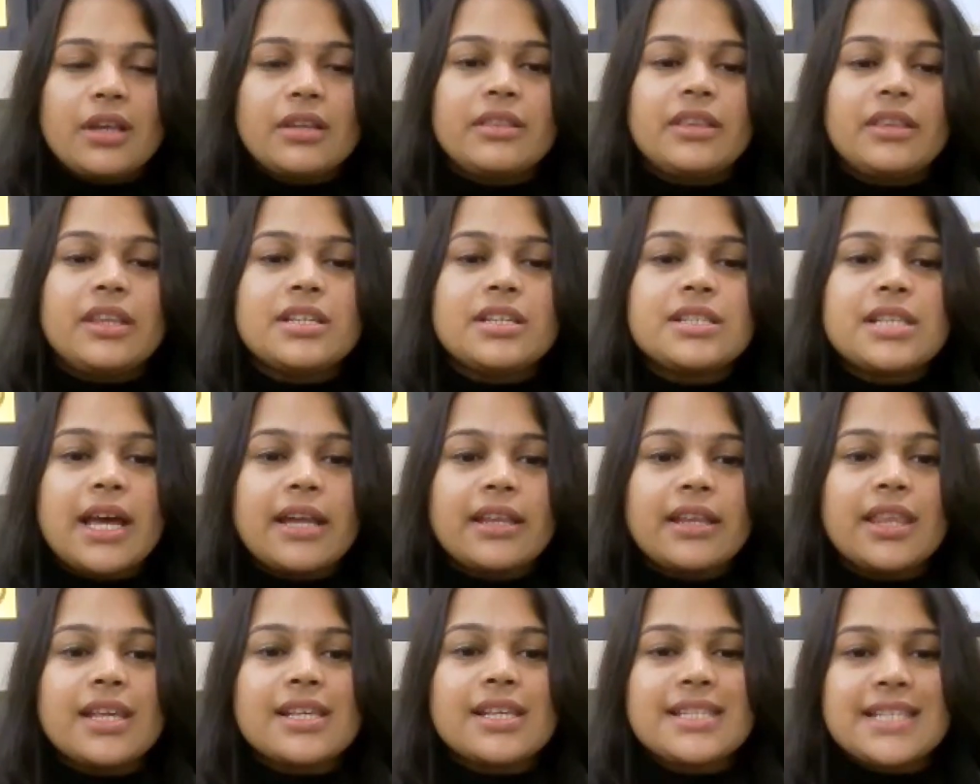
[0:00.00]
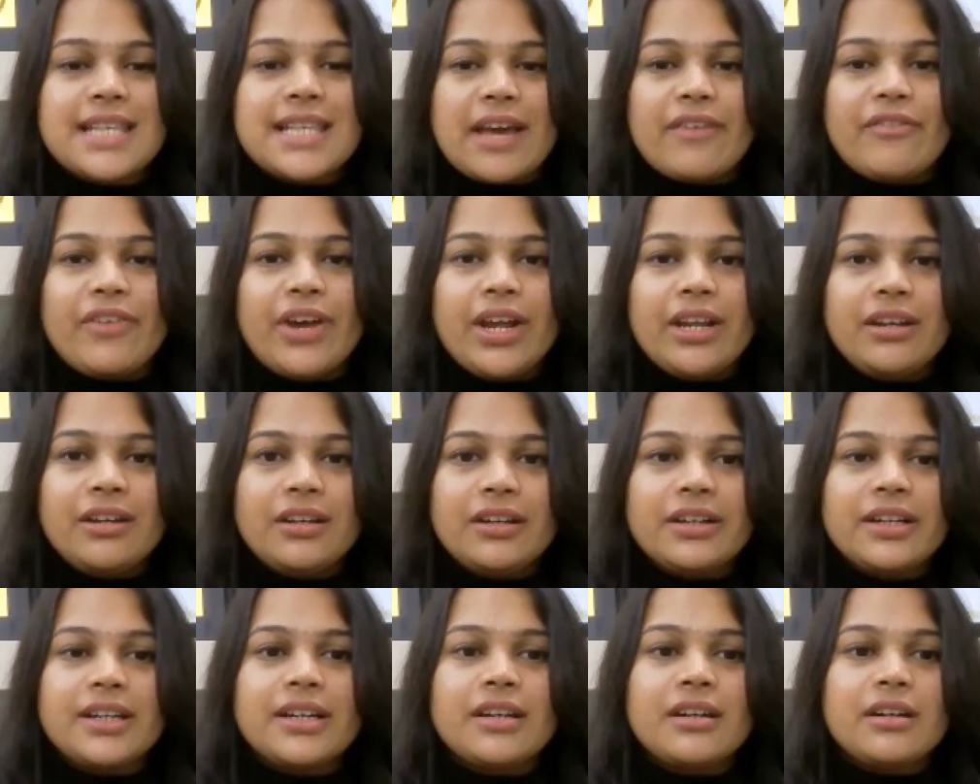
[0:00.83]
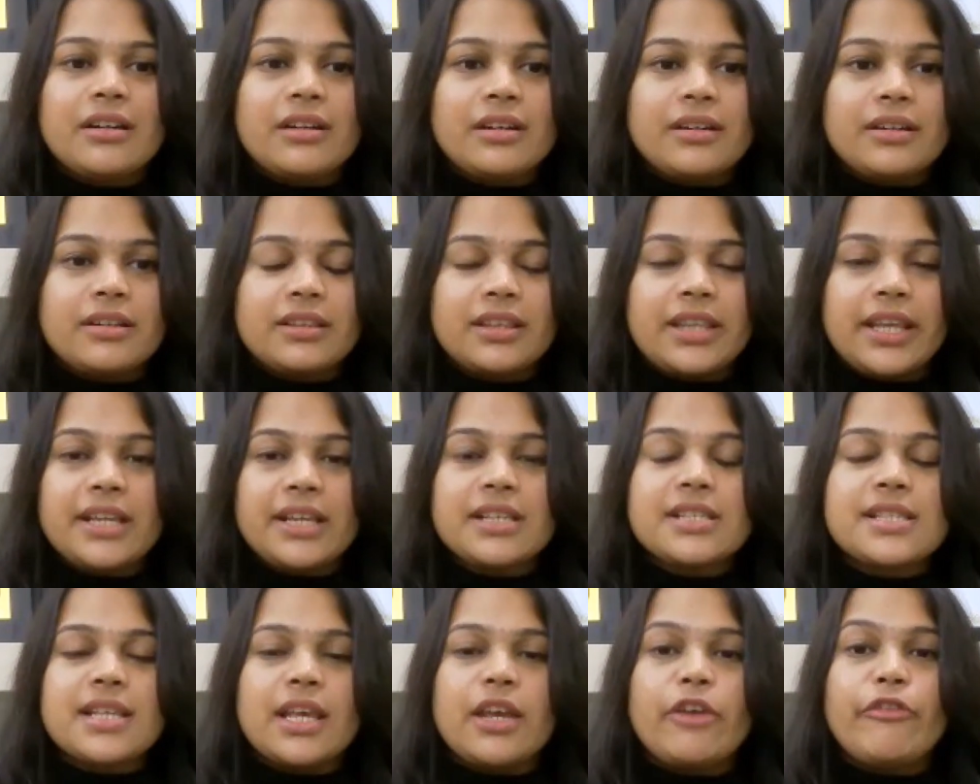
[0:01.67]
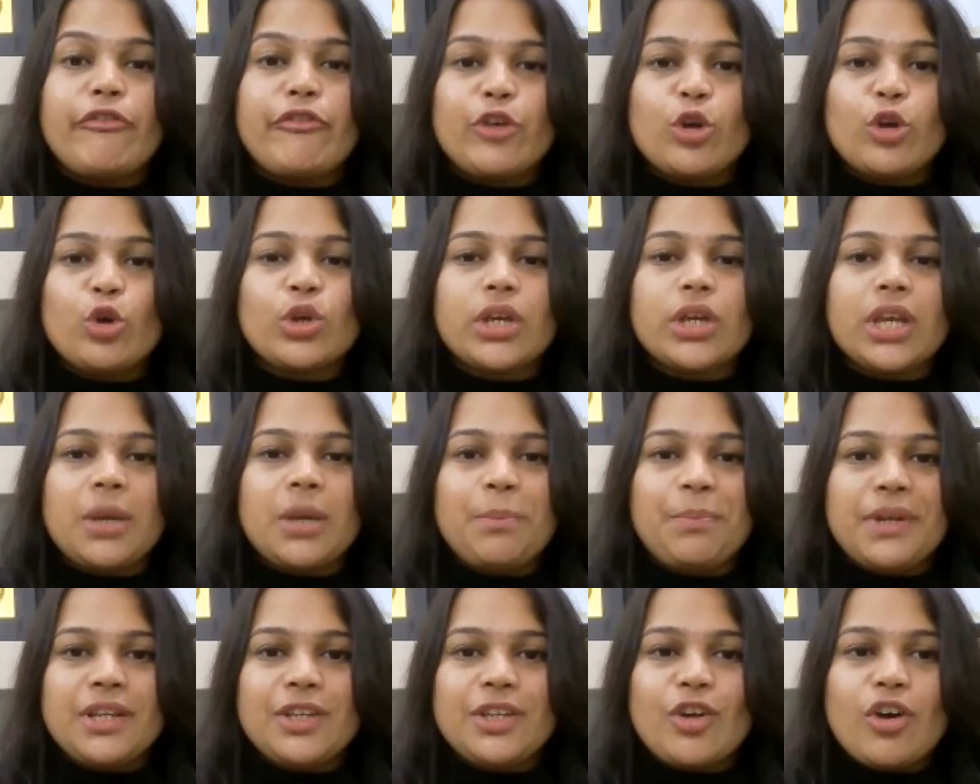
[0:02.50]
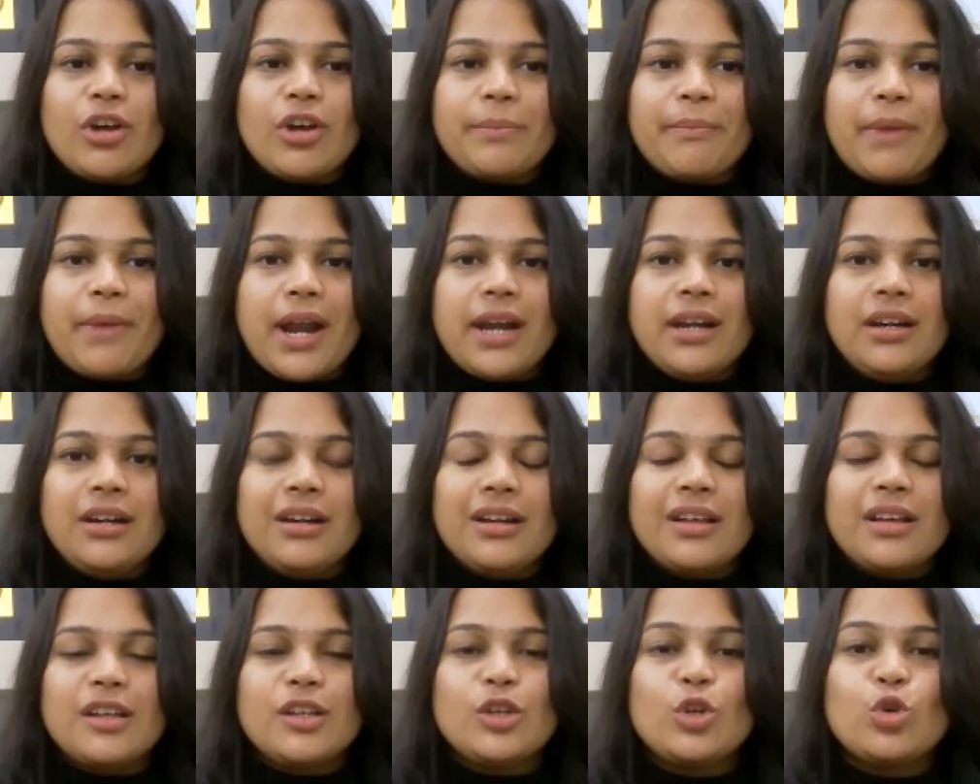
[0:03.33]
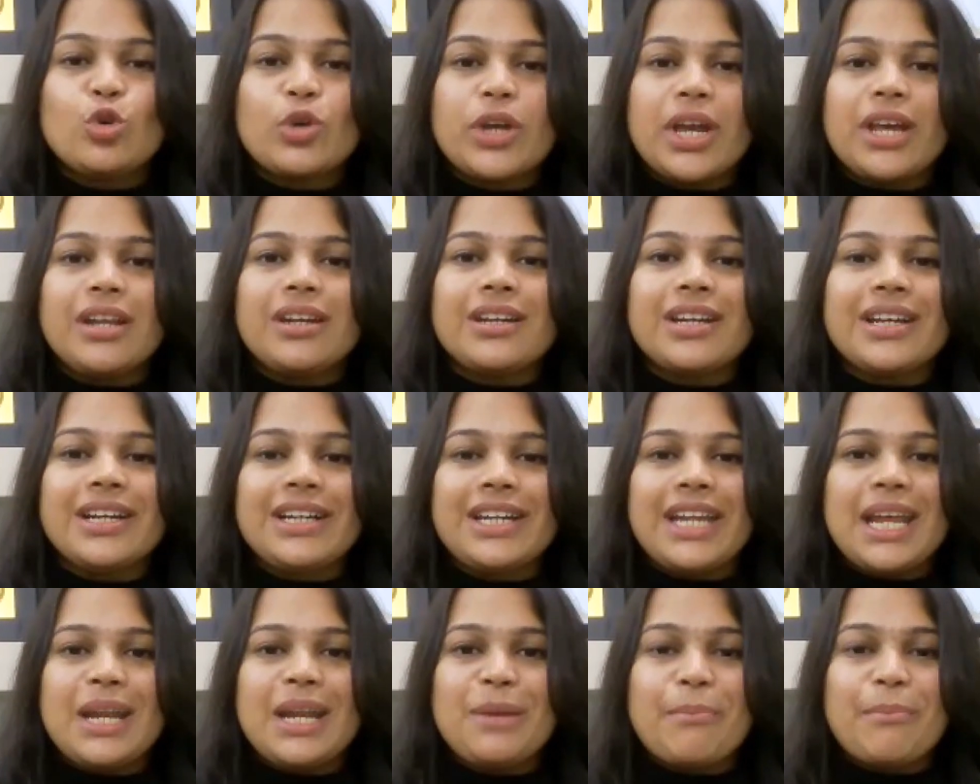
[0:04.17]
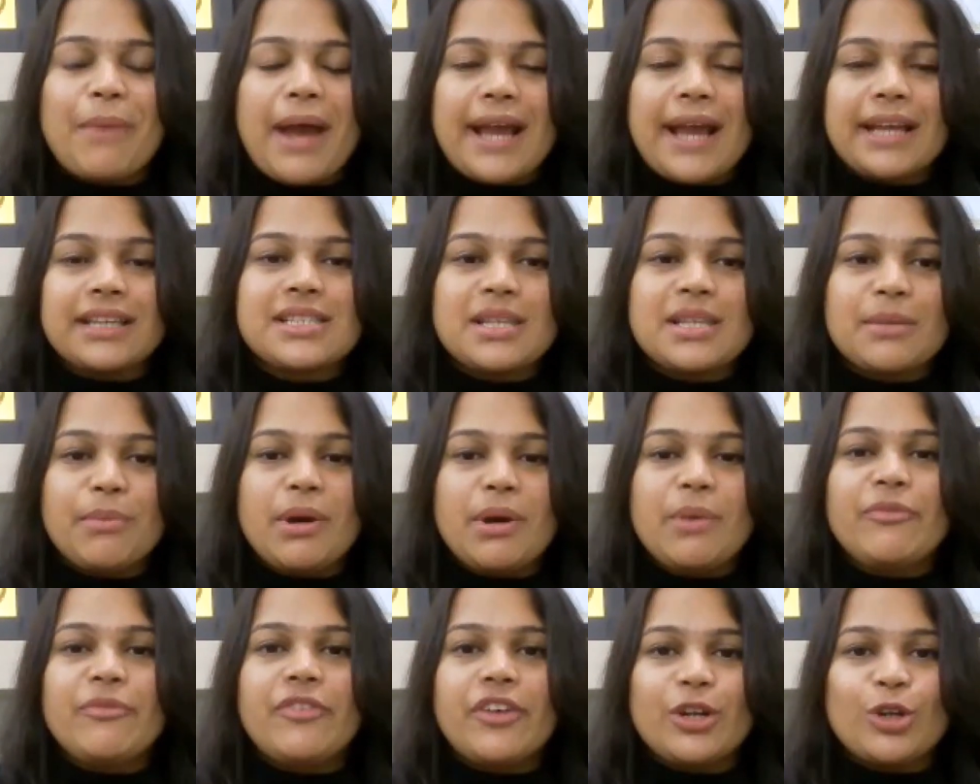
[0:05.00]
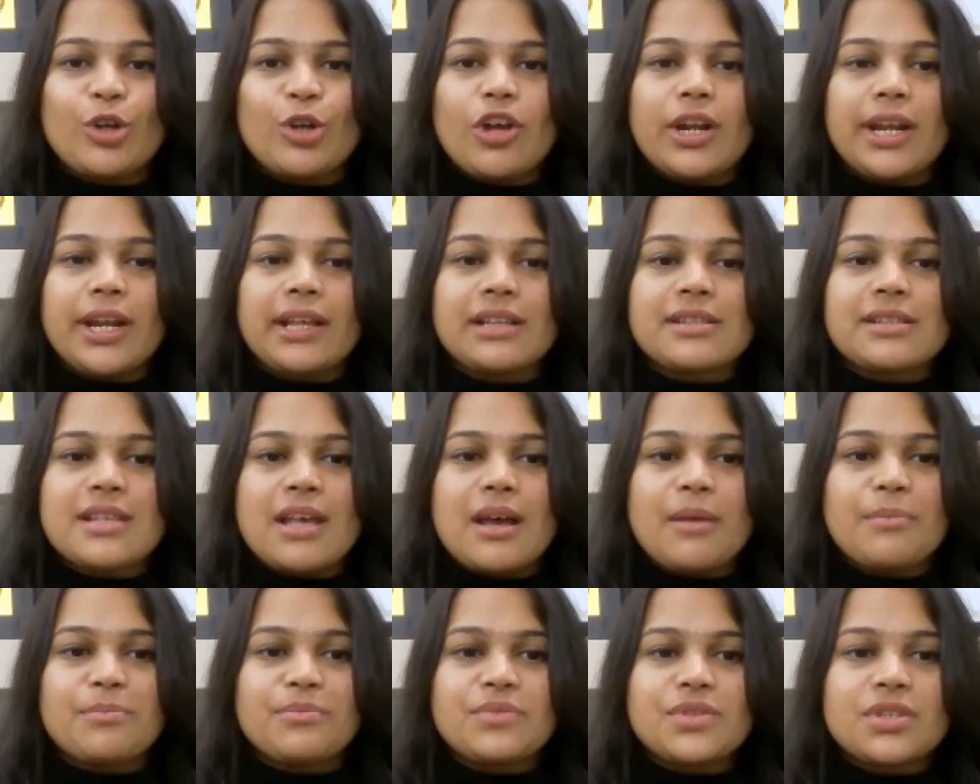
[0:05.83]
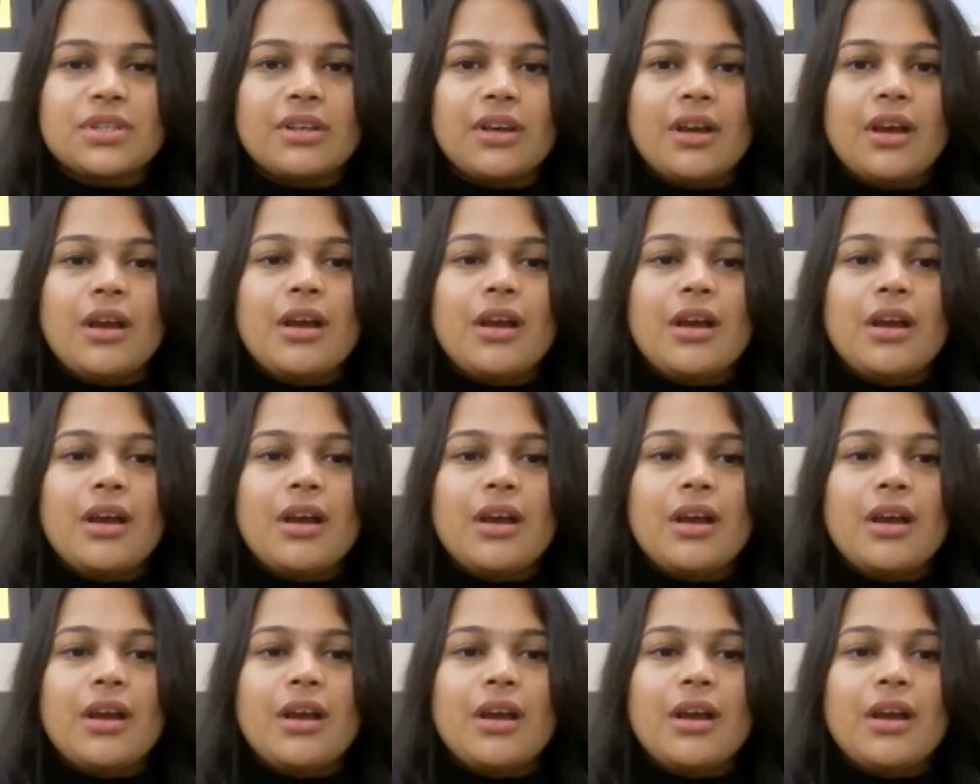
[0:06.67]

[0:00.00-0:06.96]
These are the 7 things, if you keep in your mind, you can retain maximum for your exams.